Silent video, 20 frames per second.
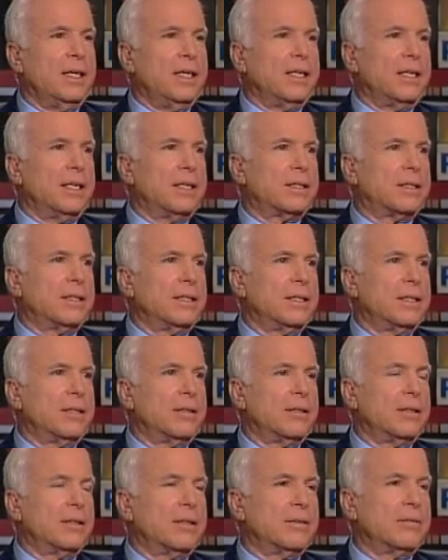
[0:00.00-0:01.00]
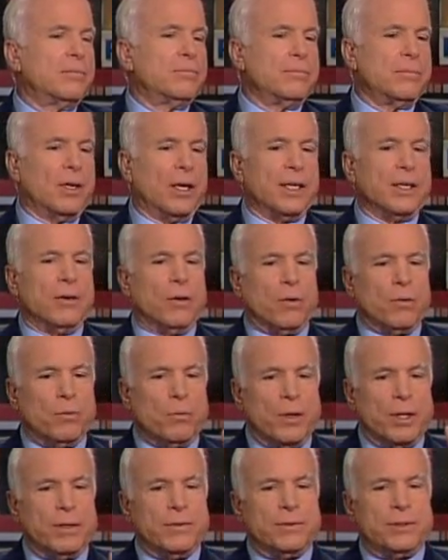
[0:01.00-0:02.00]

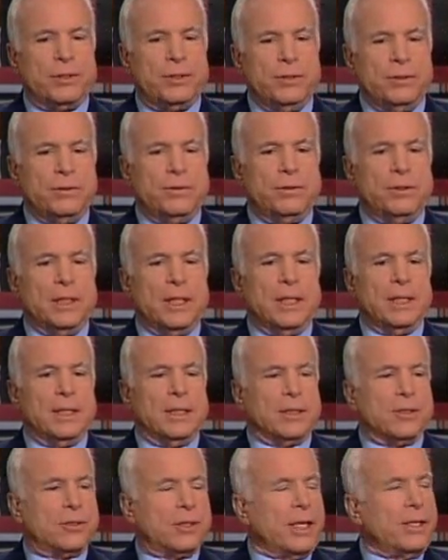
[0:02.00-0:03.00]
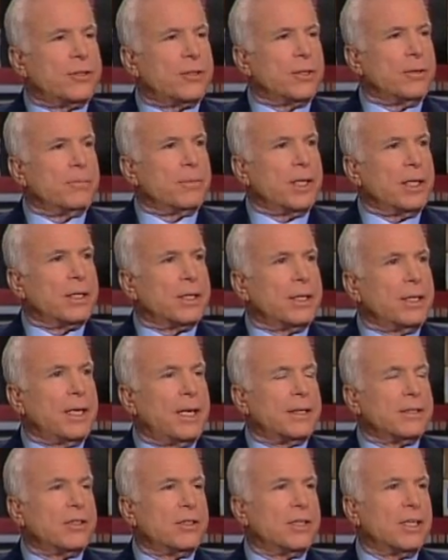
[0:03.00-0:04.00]
one of two states in America that
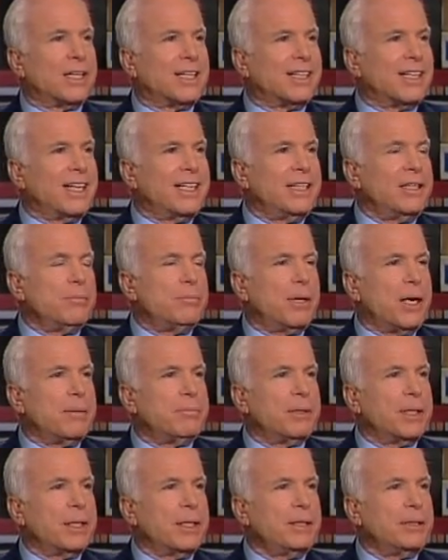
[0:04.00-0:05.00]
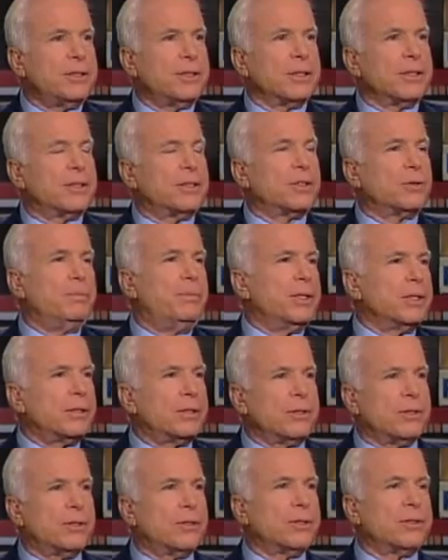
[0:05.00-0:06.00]
has a declining population because
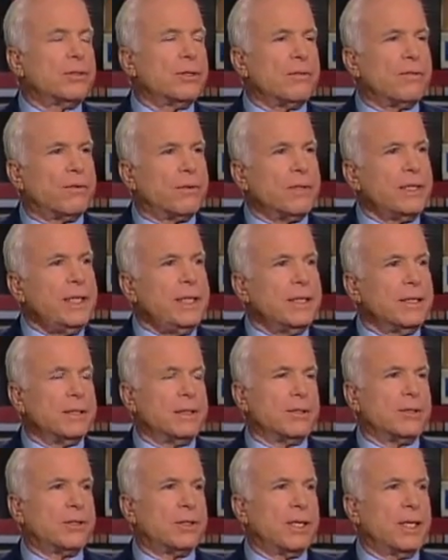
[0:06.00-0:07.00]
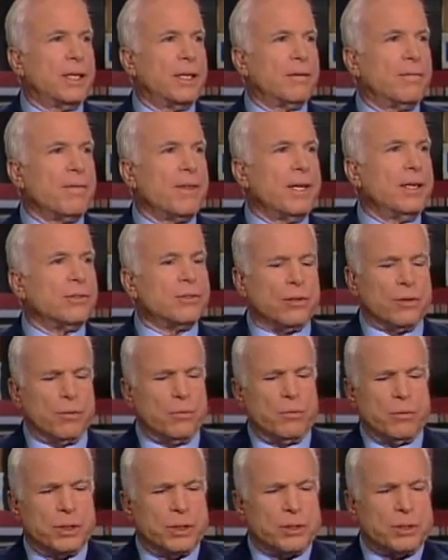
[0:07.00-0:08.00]
businesses are fleeing the state. So the
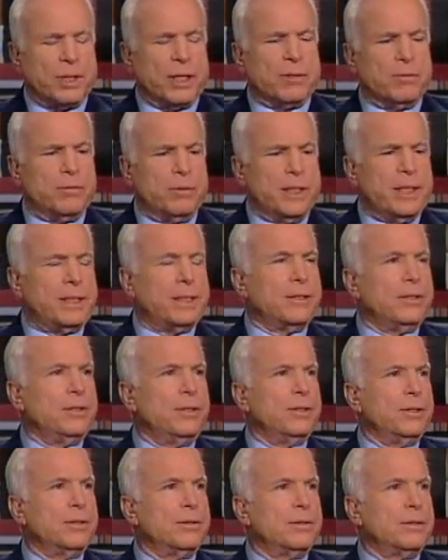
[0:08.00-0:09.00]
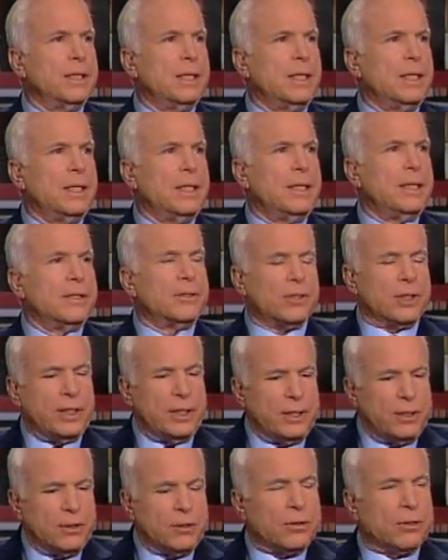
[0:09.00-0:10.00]
worst thing we can do is
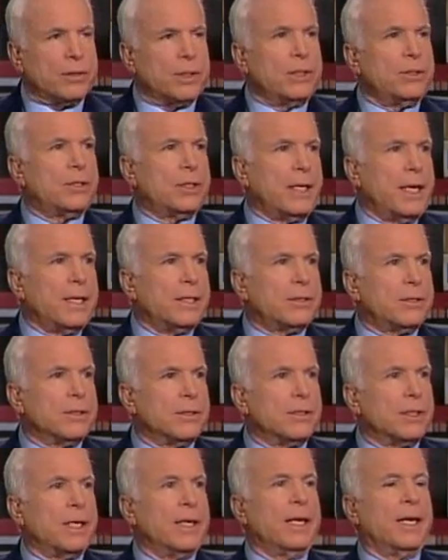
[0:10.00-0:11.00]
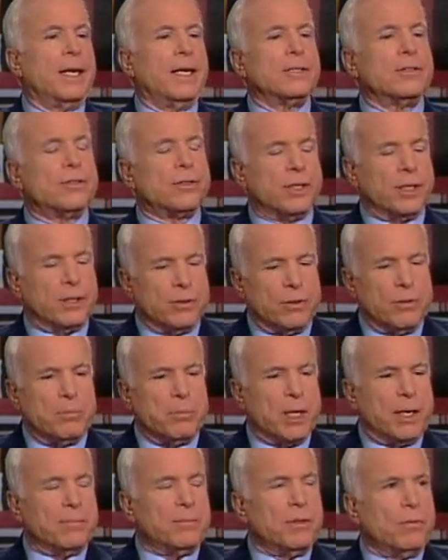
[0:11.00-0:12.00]
increase taxes, and Senator
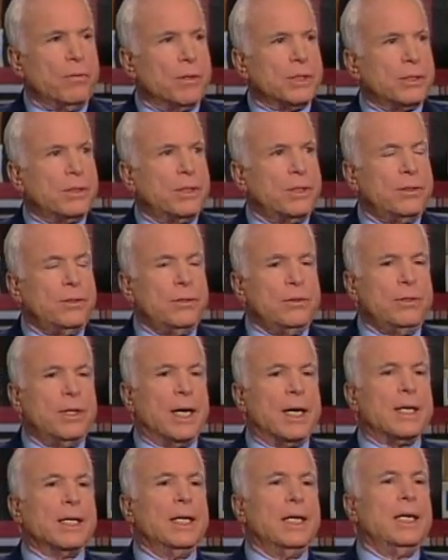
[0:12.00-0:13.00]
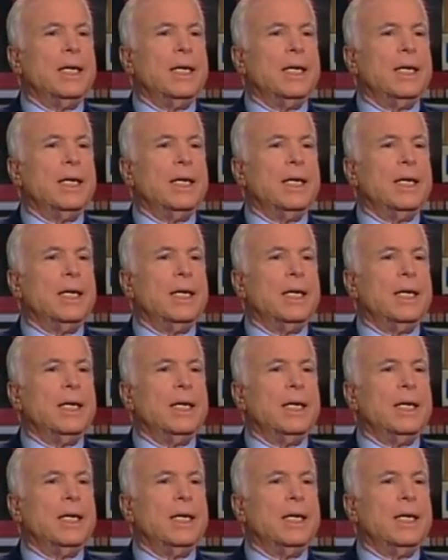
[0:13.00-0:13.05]
Obama wants to do that.